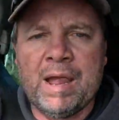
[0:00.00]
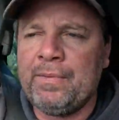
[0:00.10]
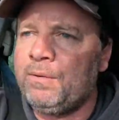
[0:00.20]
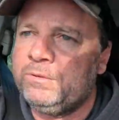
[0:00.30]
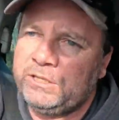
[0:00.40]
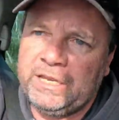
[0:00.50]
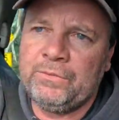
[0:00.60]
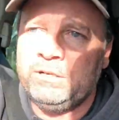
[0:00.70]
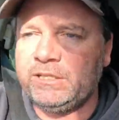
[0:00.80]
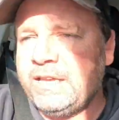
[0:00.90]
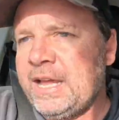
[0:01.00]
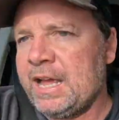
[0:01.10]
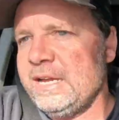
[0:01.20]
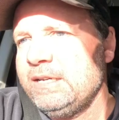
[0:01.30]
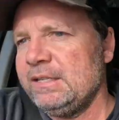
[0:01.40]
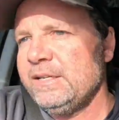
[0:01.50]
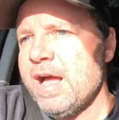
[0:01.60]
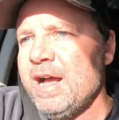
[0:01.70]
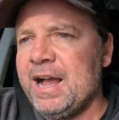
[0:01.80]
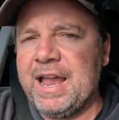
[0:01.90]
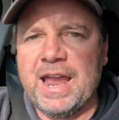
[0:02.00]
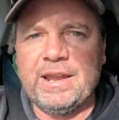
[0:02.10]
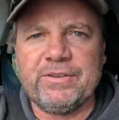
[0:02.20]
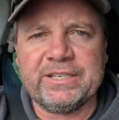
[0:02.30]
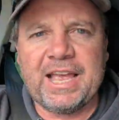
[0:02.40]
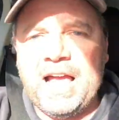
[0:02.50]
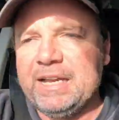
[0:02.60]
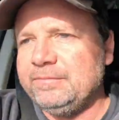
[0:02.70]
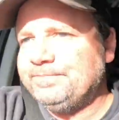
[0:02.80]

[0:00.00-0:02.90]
but we'll see what's ahead of us, eh?